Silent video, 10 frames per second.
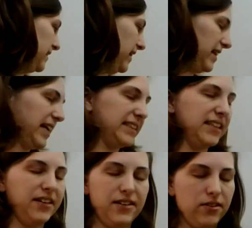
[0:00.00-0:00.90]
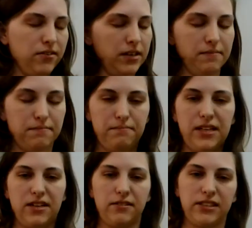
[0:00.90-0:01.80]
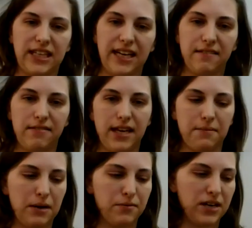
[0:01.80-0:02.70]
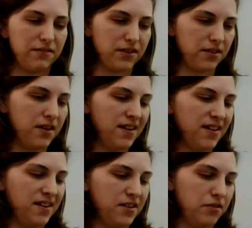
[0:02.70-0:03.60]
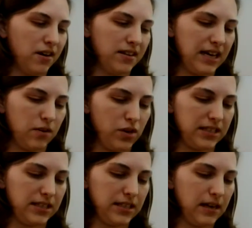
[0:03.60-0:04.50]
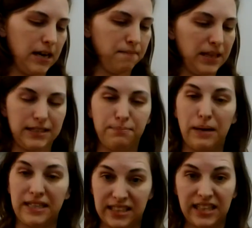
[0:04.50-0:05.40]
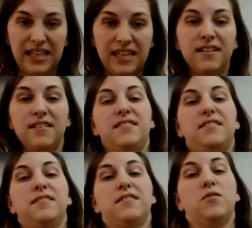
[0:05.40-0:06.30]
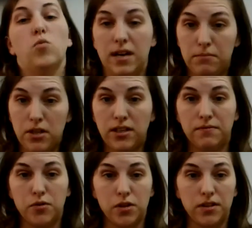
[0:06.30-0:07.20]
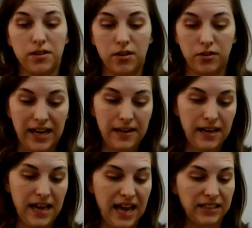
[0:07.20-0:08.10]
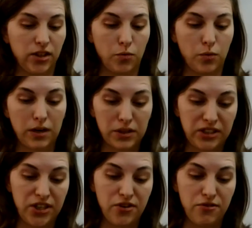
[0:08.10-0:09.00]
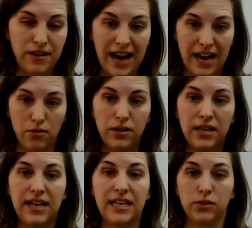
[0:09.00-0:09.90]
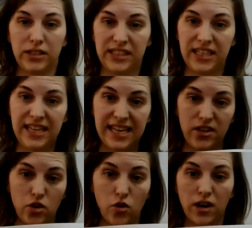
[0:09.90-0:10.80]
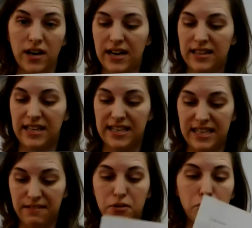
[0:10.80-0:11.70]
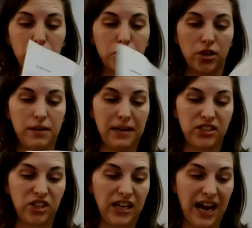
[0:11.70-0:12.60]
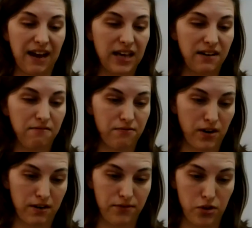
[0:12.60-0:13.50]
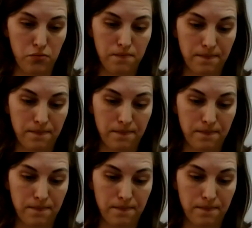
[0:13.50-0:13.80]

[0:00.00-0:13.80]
a lesson you can you know just kind of think about whatever you thought that was. Um, but that's basically what I'm looking for, okay? And so what I want you to do now is I want you to get your The Difficult Journey. Make sure you have that in front of you